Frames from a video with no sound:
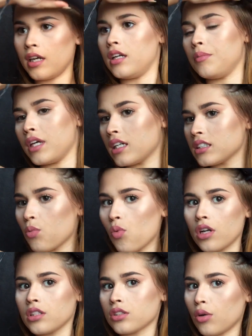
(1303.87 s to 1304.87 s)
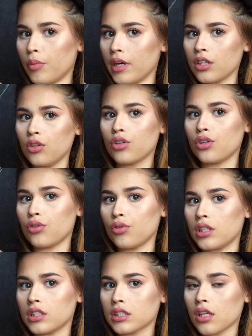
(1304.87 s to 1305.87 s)
And because the wand is so big, you can do
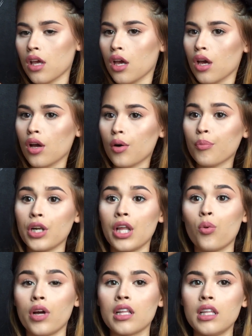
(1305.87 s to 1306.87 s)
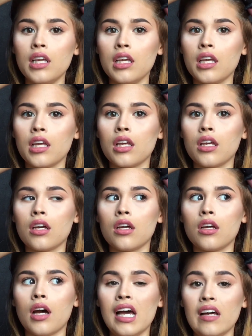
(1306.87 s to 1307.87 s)
this pretty quickly.
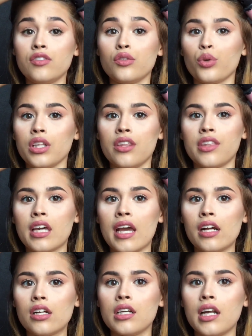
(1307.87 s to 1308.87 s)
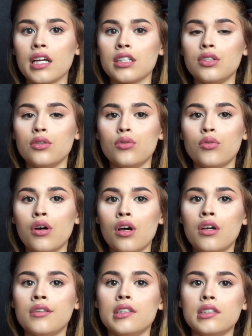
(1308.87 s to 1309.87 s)
I have really thick hair, and I can do
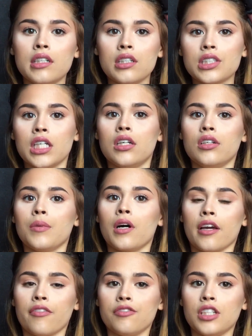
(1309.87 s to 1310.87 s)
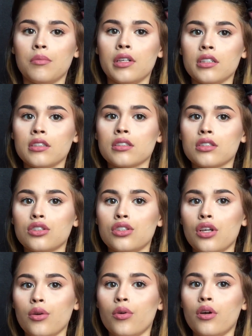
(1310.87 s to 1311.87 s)
this hairstyle in about like 15 minutes
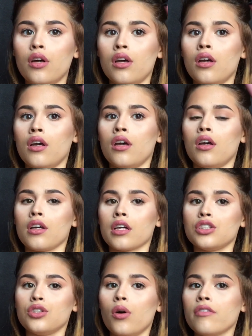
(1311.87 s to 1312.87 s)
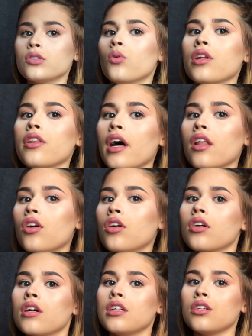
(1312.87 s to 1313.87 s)
too, because you don't have to hold it that long.